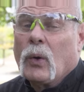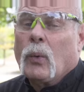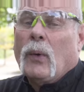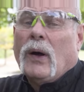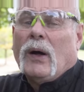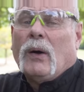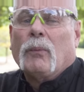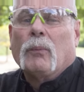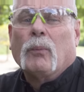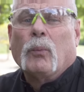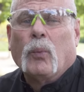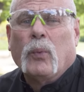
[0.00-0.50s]

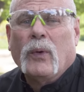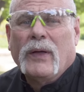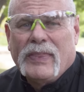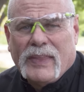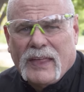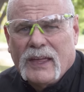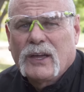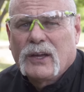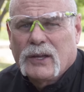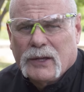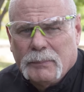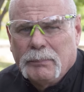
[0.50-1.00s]
well, when
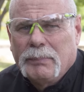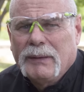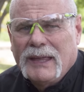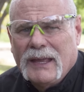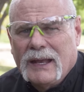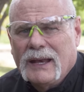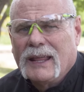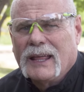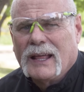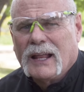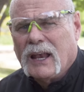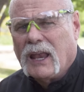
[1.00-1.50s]
they could be
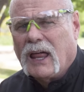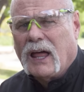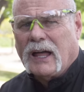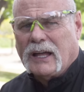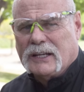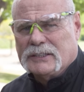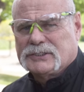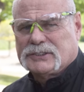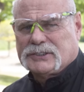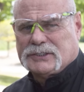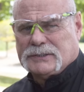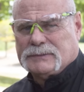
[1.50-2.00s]
eating
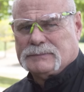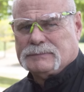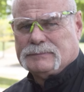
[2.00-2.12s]
lunch.